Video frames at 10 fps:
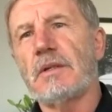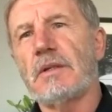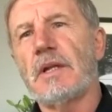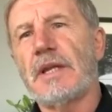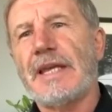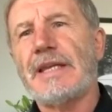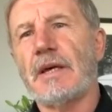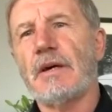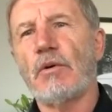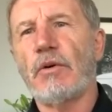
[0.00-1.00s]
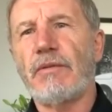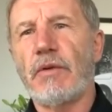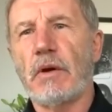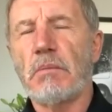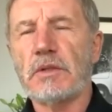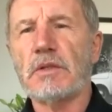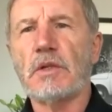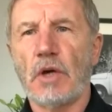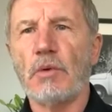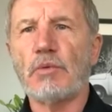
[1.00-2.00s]
leader or if you're a modern
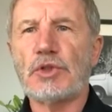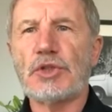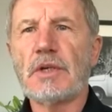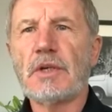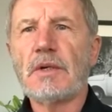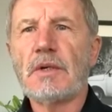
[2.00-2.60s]
coach,